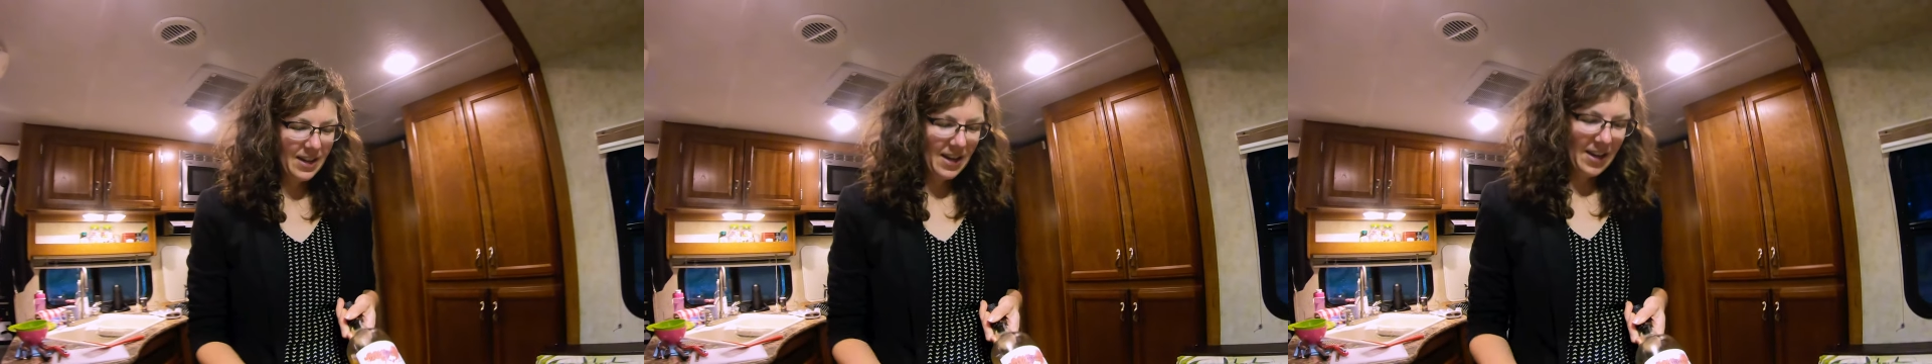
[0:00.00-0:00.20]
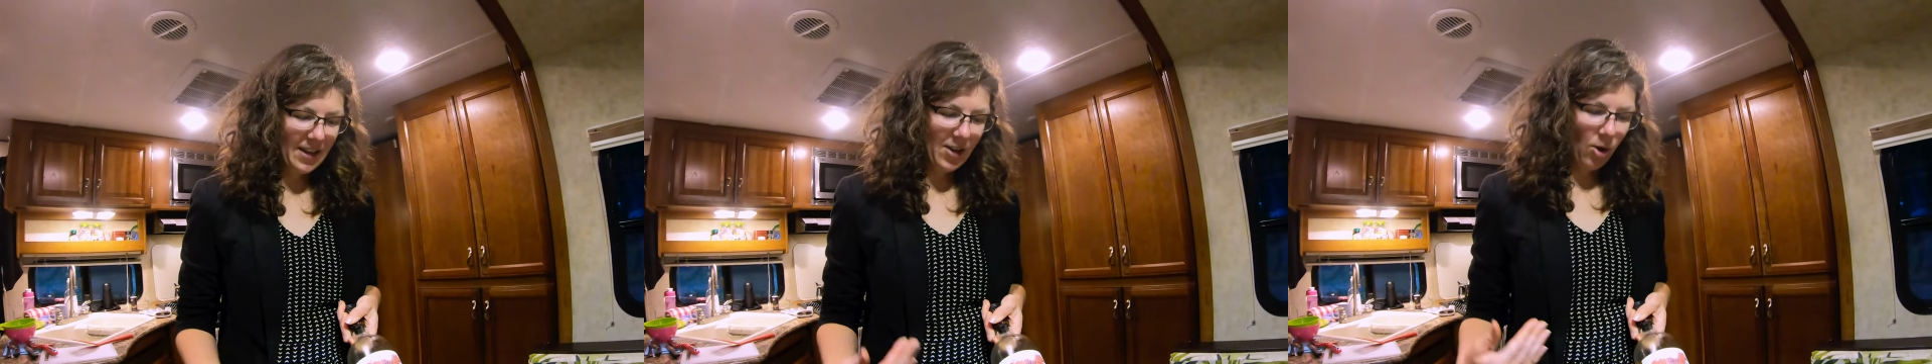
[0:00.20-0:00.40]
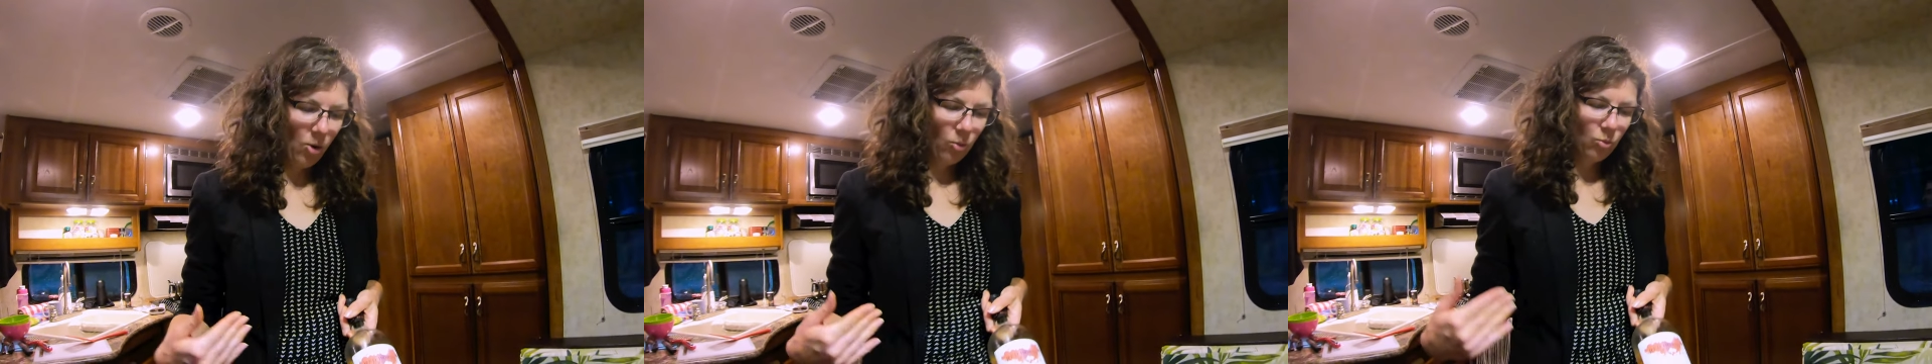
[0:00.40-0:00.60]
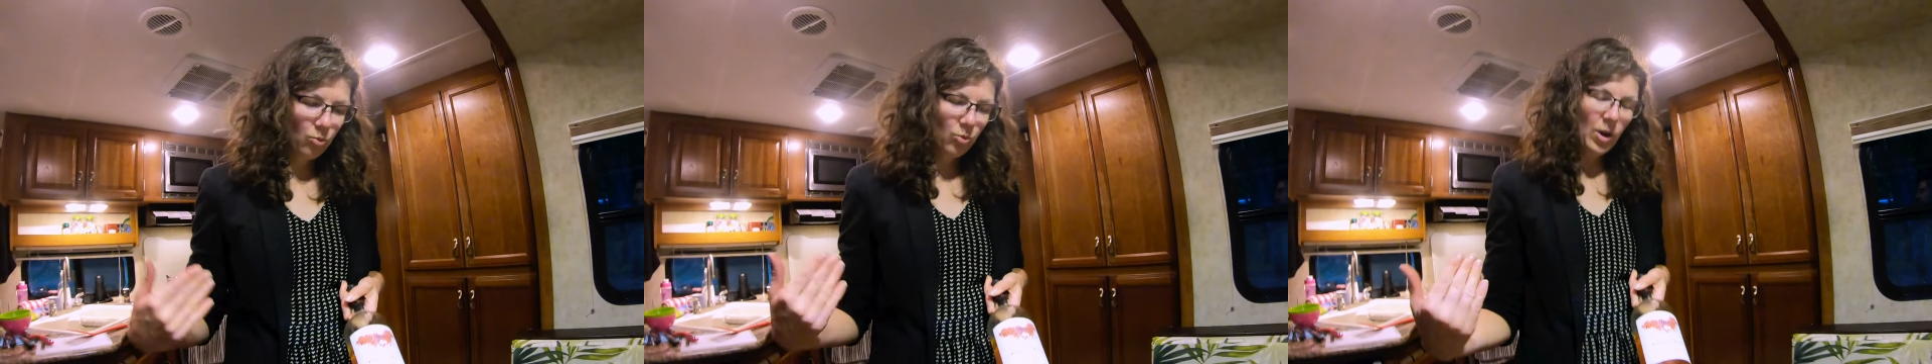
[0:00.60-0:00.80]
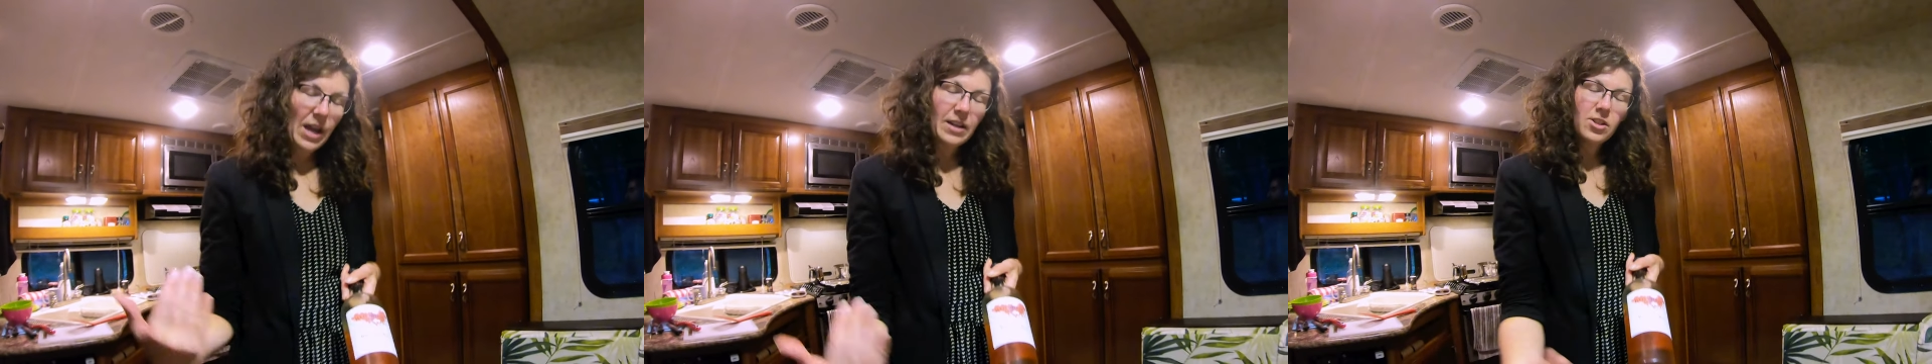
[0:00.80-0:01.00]
a
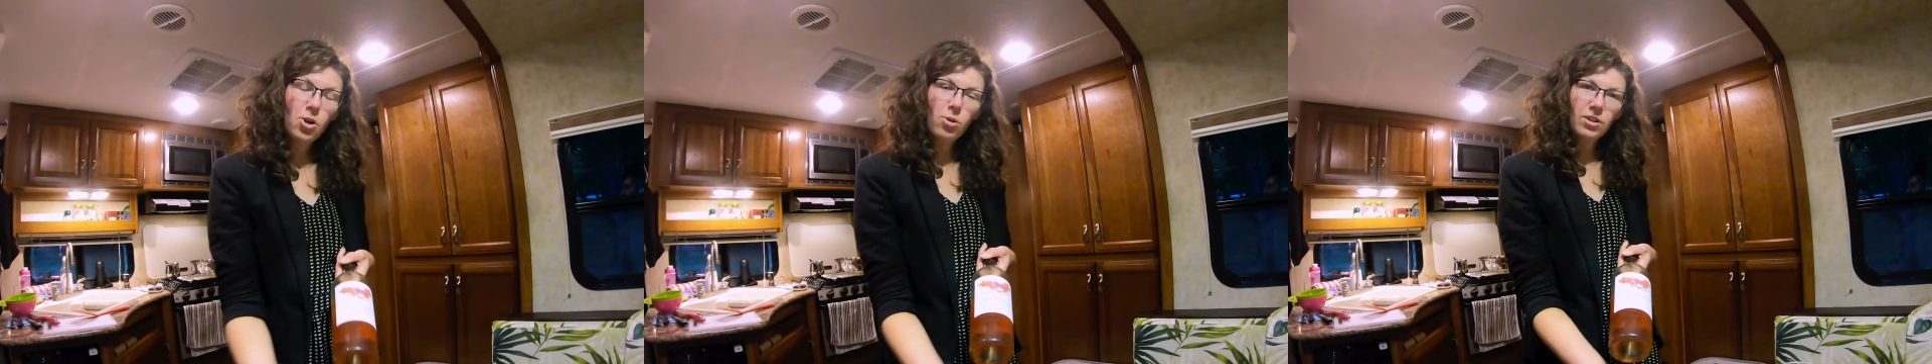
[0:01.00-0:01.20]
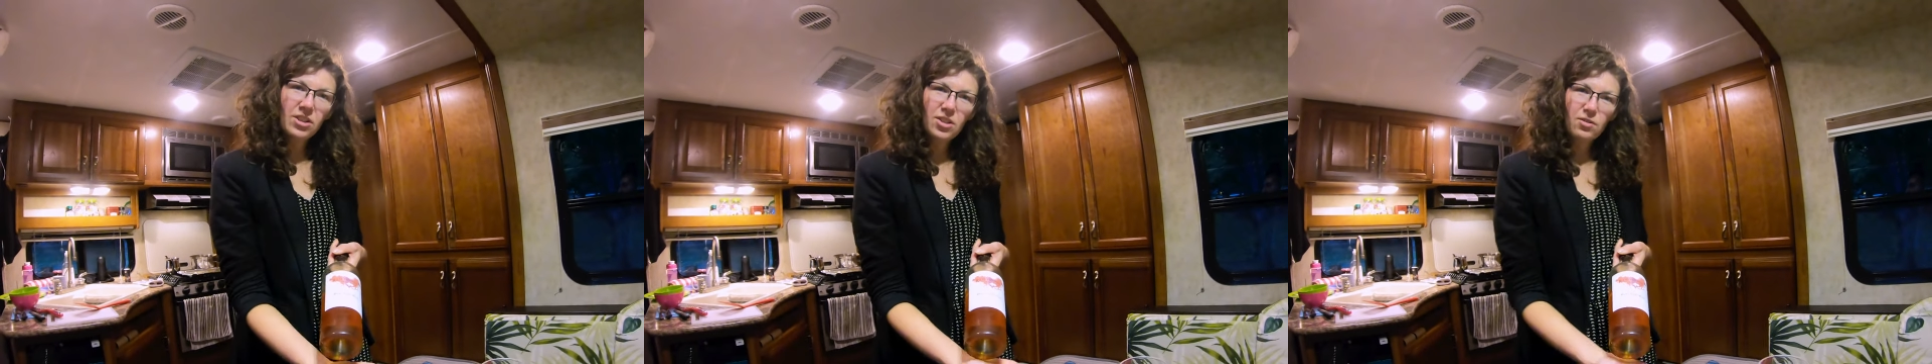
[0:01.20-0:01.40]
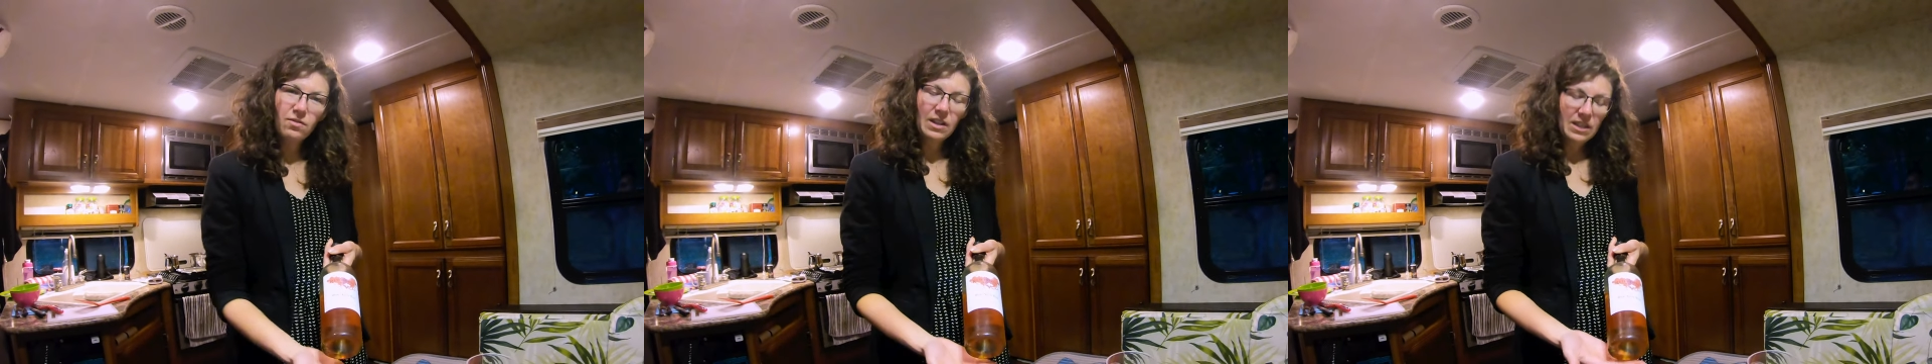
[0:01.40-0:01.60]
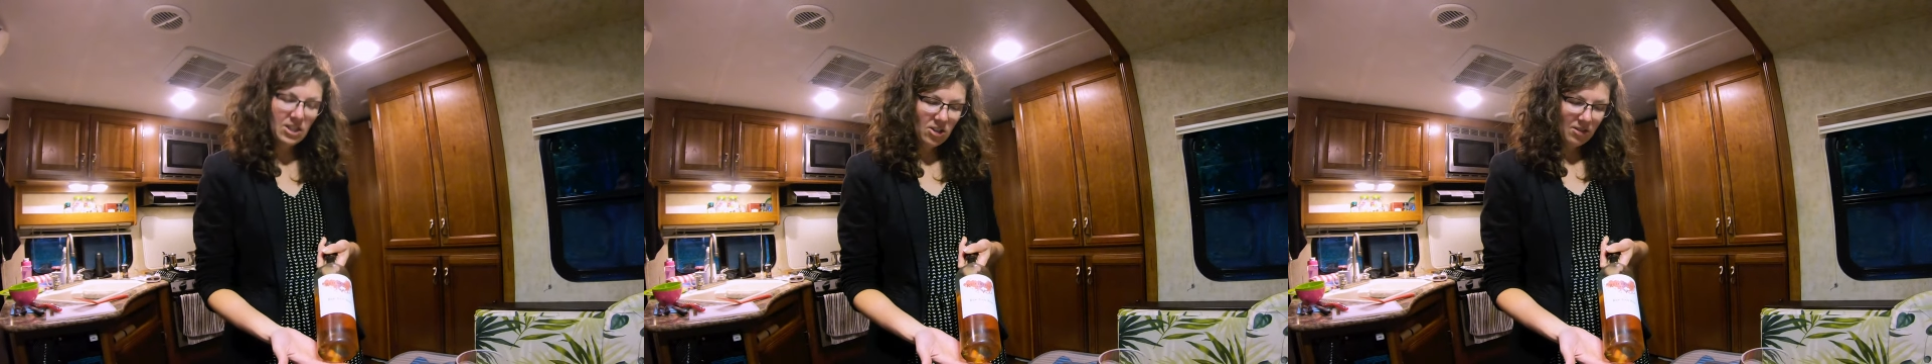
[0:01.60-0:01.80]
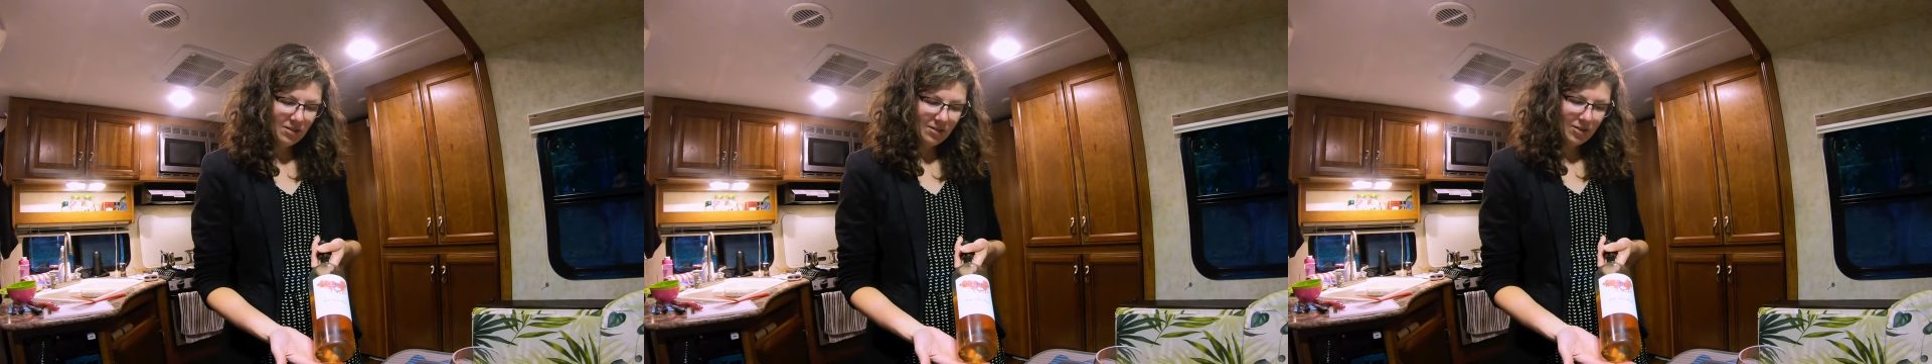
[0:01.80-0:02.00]
Red Horse
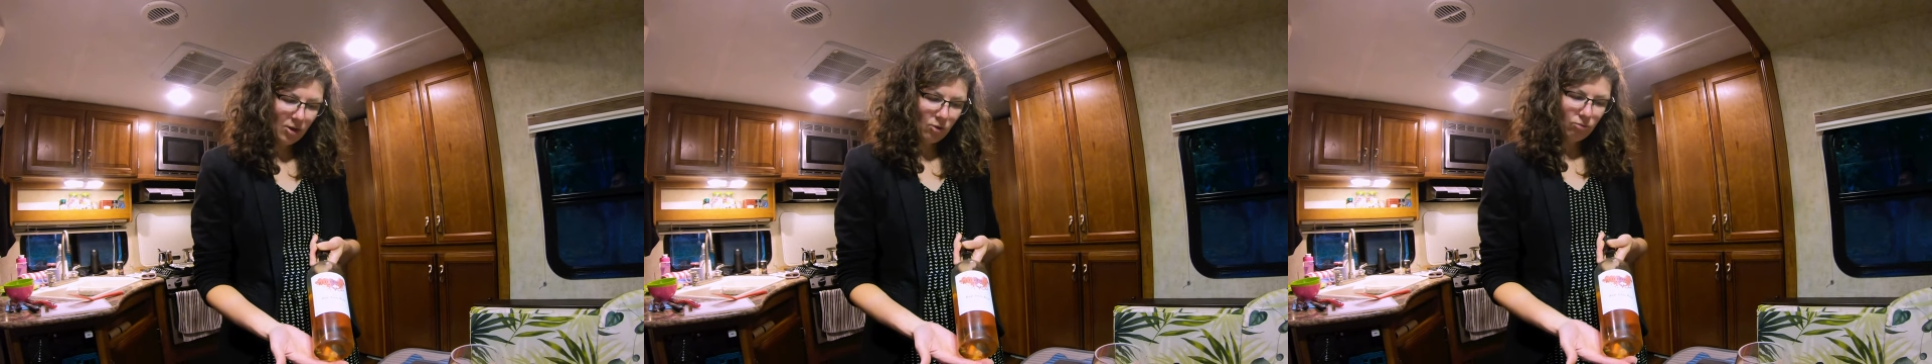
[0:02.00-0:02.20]
Vineyard